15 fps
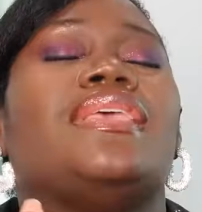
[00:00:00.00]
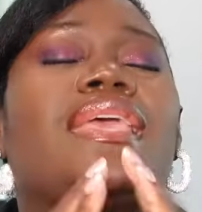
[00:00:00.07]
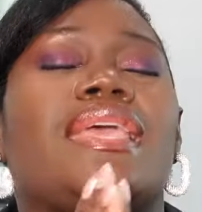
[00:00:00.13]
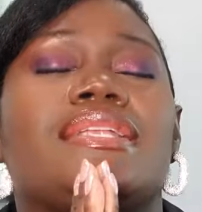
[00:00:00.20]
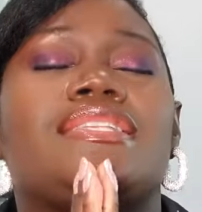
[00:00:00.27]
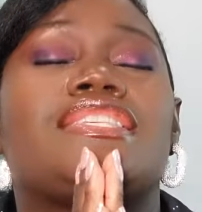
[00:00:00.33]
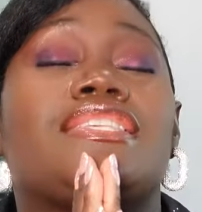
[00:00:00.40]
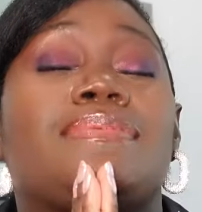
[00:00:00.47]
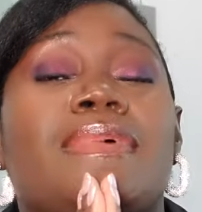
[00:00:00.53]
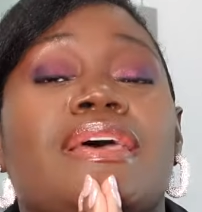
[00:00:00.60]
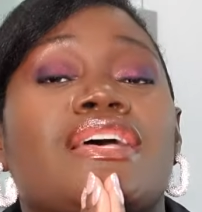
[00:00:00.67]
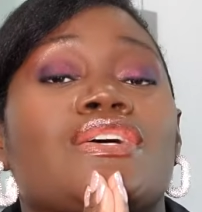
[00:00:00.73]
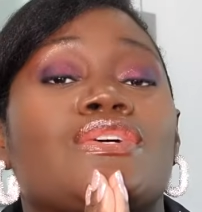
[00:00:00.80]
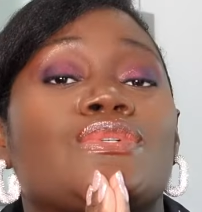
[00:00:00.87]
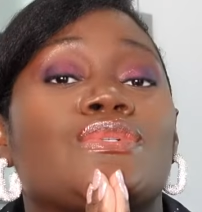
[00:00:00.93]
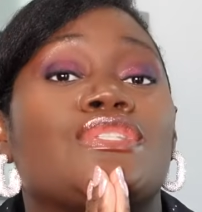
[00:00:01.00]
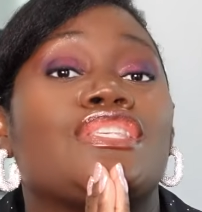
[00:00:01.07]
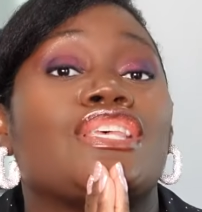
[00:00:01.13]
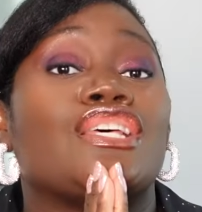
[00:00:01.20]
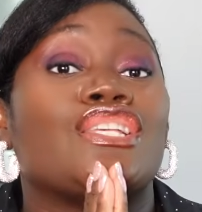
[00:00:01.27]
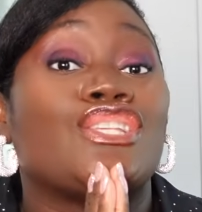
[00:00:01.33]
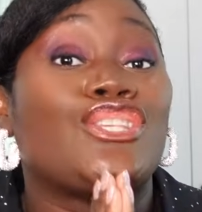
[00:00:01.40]
It
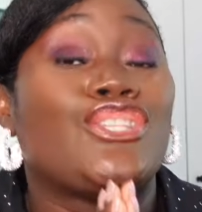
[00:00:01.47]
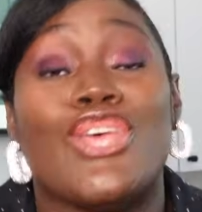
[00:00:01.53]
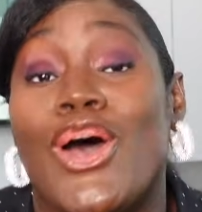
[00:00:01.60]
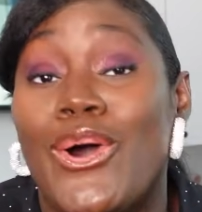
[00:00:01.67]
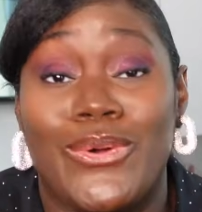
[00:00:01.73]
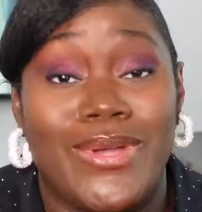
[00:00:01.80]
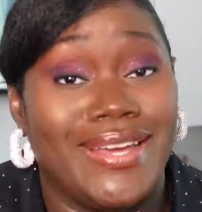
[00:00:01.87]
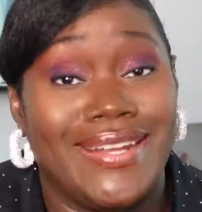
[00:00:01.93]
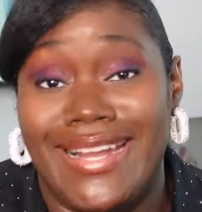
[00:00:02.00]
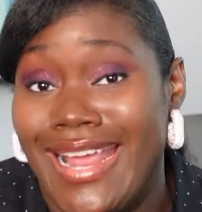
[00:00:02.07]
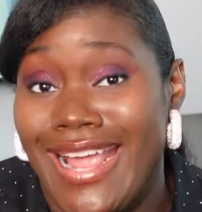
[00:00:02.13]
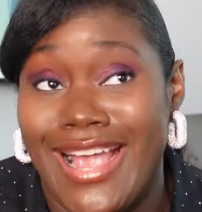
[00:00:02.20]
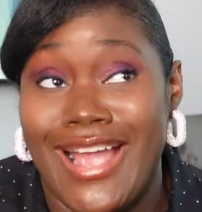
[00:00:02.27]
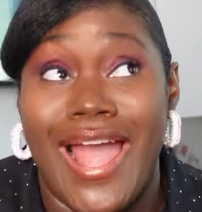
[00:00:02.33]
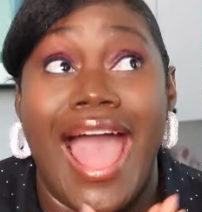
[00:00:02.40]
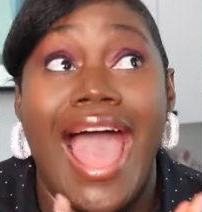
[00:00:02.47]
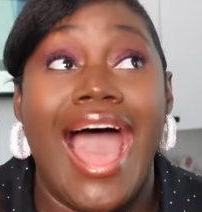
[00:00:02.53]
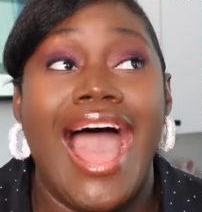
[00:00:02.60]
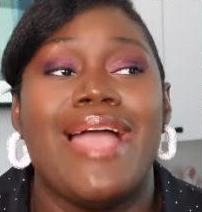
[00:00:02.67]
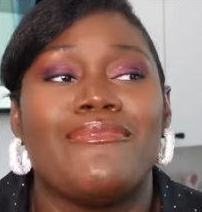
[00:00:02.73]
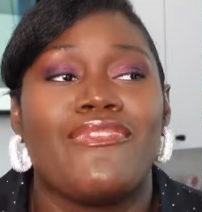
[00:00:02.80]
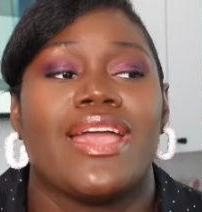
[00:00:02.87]
smells so good in here.
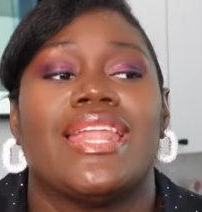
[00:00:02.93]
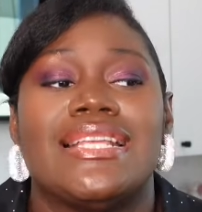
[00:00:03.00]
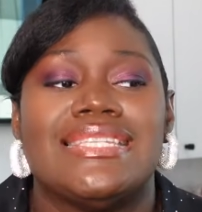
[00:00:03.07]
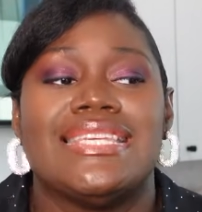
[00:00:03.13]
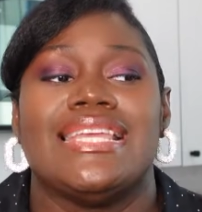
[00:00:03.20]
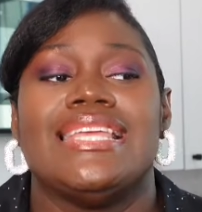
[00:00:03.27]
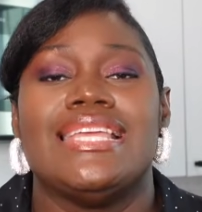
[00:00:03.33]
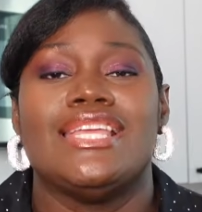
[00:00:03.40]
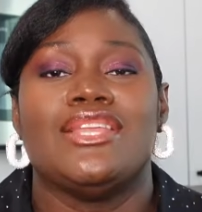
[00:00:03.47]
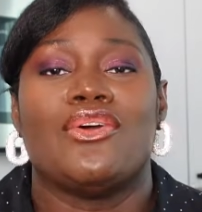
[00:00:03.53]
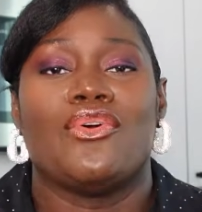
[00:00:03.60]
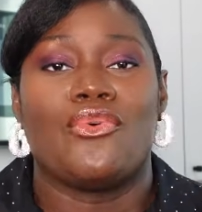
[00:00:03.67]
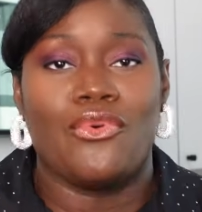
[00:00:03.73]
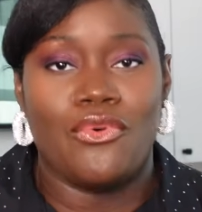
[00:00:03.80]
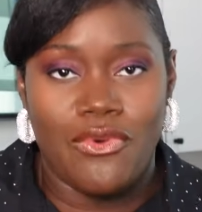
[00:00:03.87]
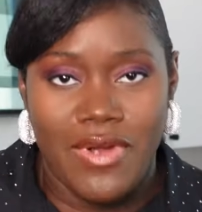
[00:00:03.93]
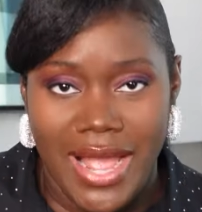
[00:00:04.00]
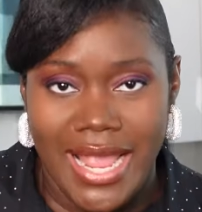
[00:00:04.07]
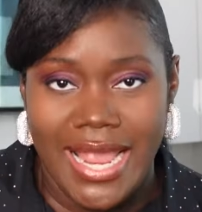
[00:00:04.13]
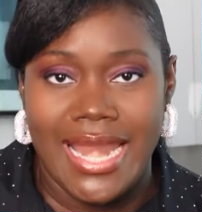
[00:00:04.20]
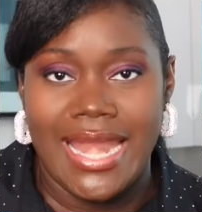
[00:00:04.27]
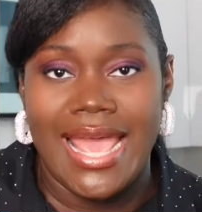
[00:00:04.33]
I'm ready to eat
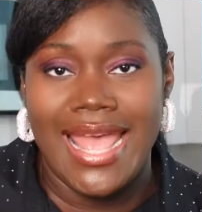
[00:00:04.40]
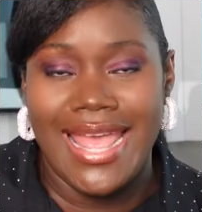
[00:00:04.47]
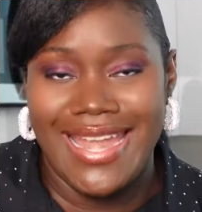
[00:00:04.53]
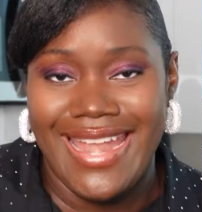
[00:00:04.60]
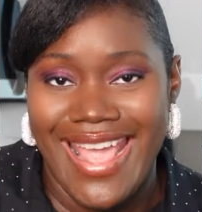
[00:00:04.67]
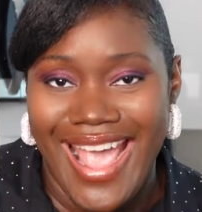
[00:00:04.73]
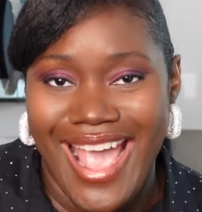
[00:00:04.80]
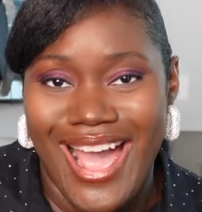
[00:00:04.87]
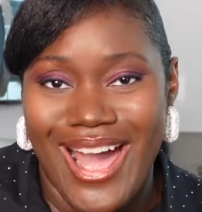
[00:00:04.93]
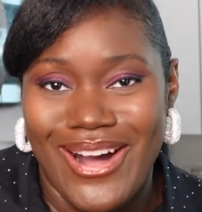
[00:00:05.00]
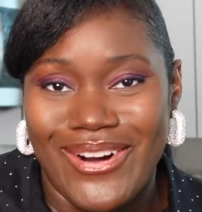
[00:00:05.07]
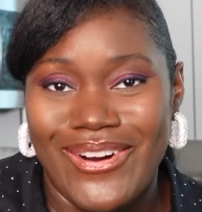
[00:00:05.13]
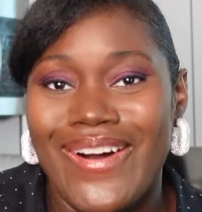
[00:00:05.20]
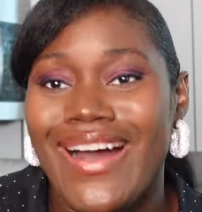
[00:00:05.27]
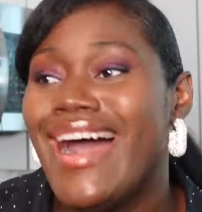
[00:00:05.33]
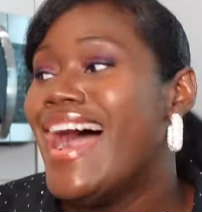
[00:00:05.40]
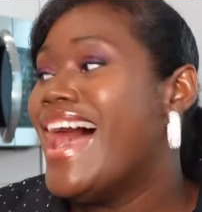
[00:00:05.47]
right now.